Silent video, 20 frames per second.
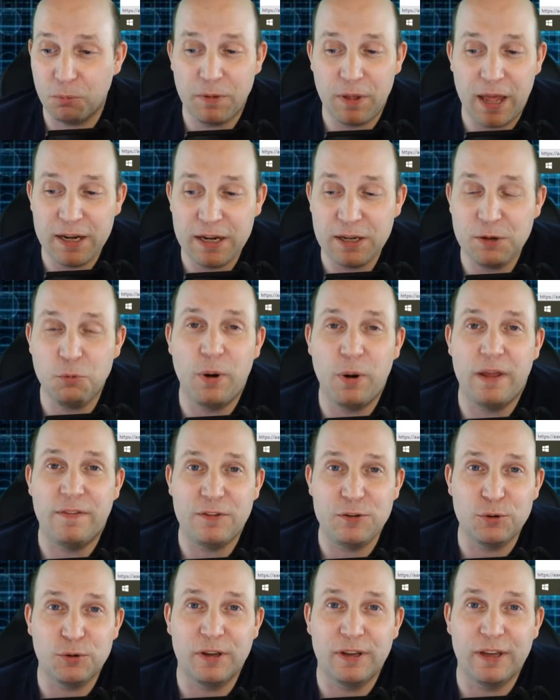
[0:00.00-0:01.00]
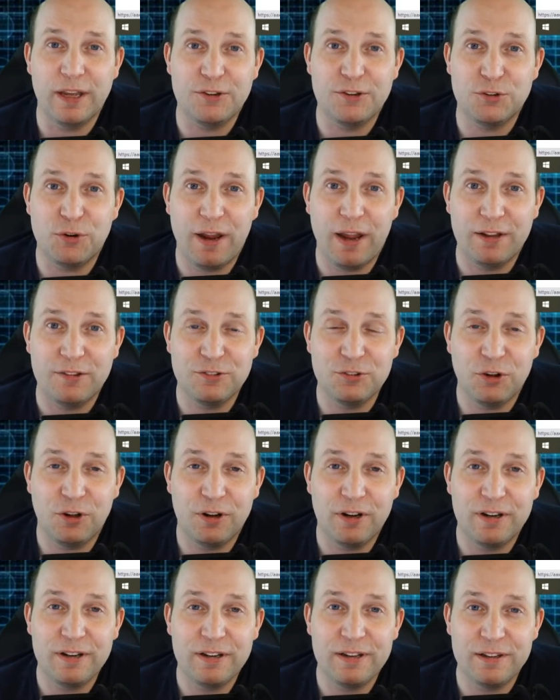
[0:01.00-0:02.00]
any way that you can get your hands on
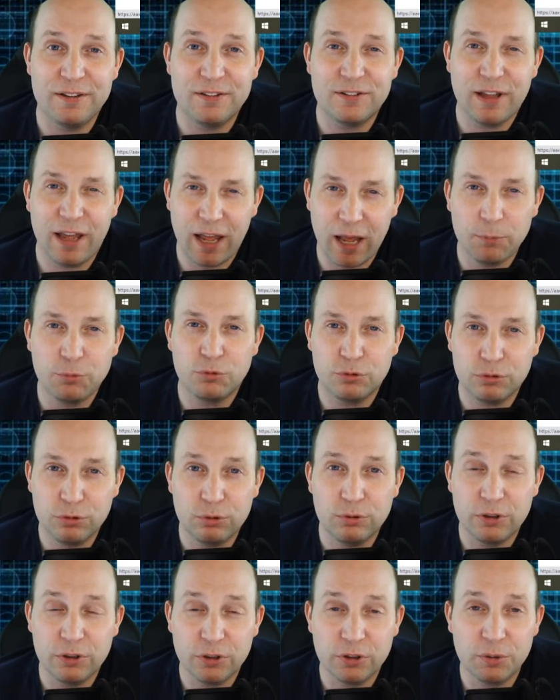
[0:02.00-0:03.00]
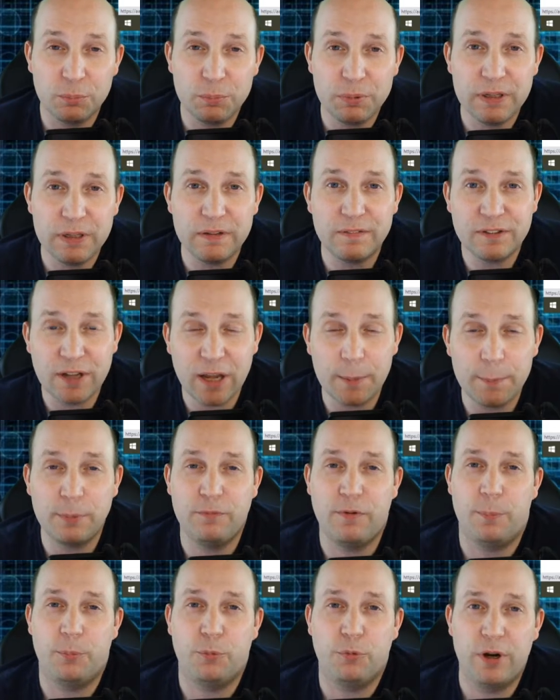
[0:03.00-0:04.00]
it is absolutely going to be the type of
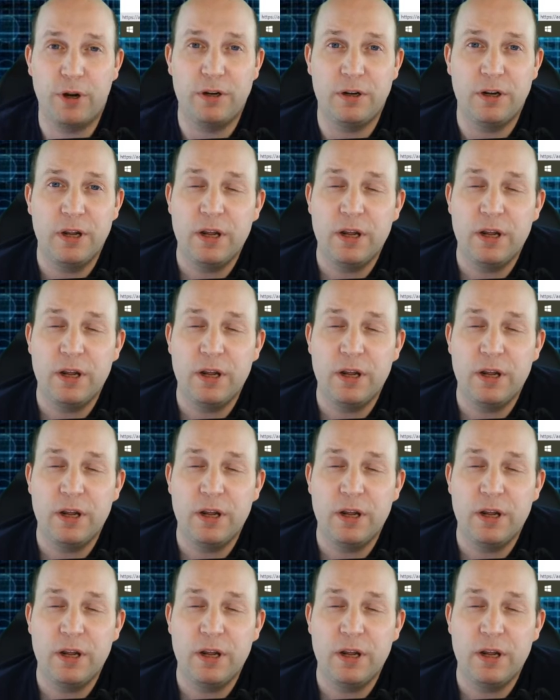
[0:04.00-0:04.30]
upgrade